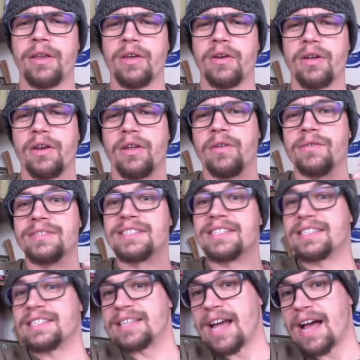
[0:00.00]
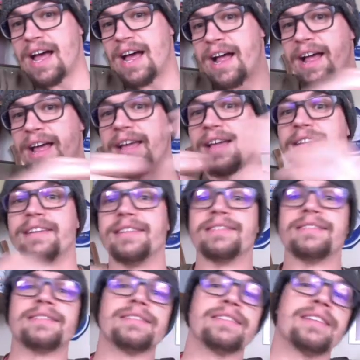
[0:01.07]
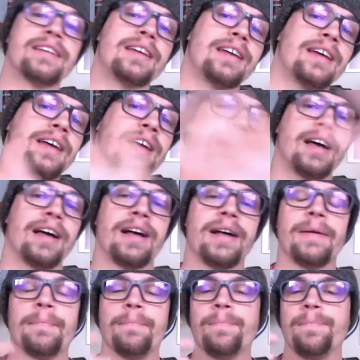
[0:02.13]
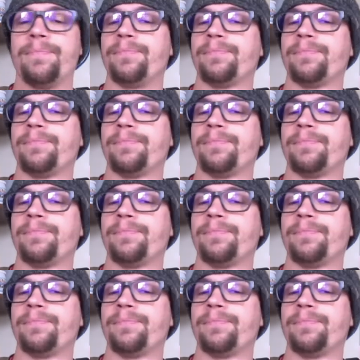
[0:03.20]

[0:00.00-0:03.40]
You could have used size, um,